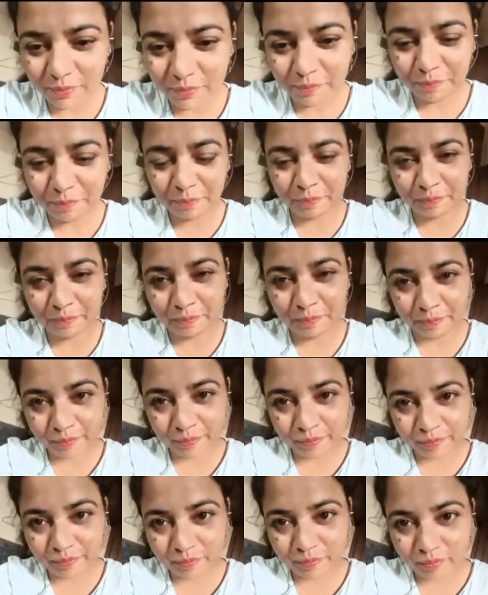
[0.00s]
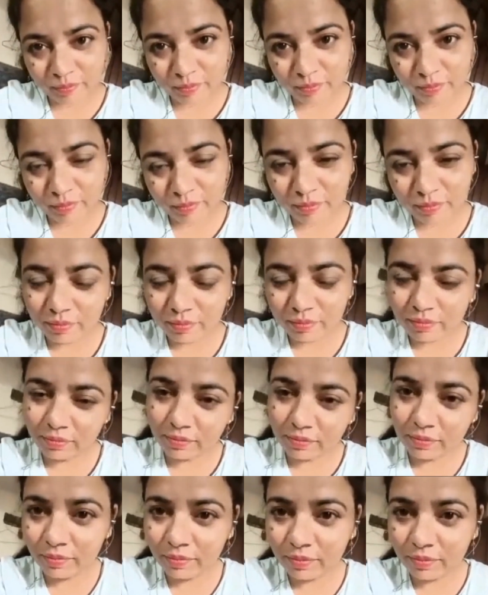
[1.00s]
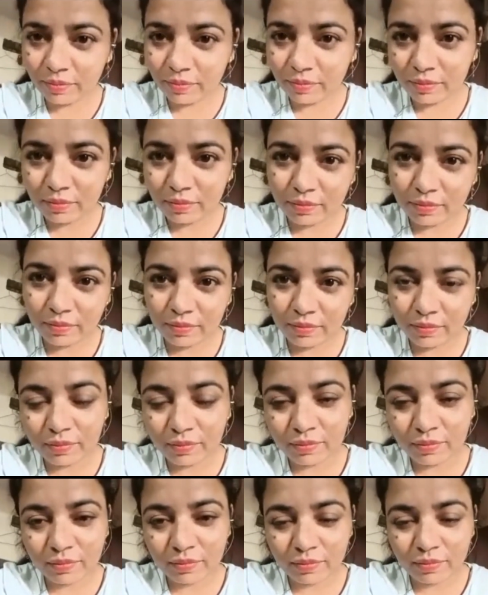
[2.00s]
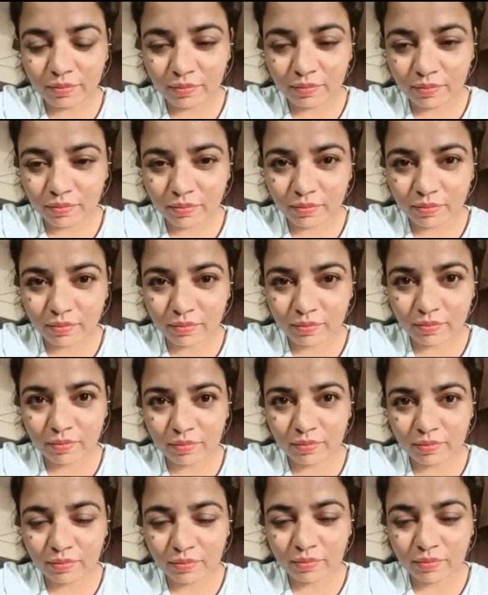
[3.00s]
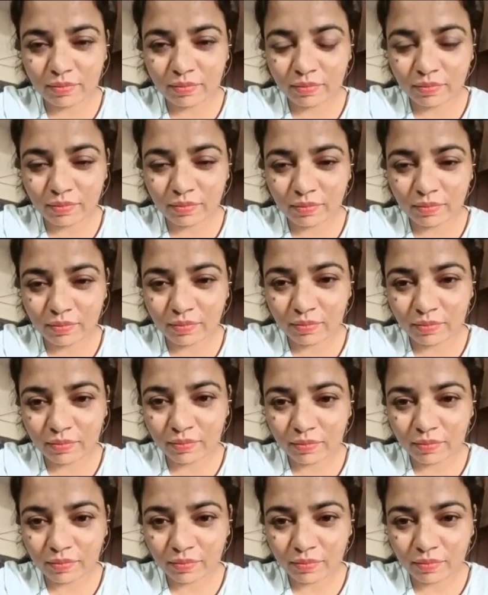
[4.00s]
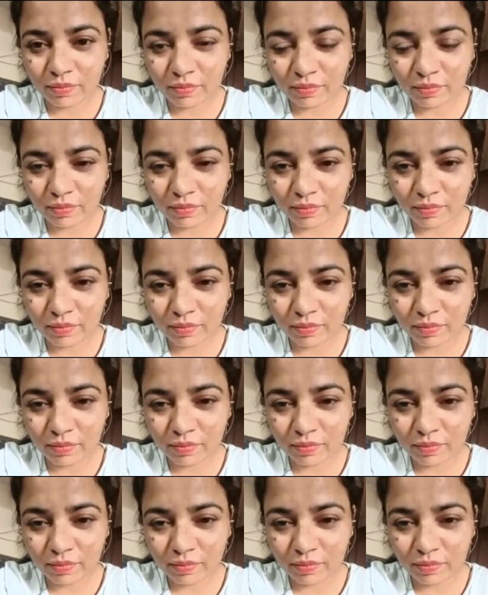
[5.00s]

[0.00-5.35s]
[no speech]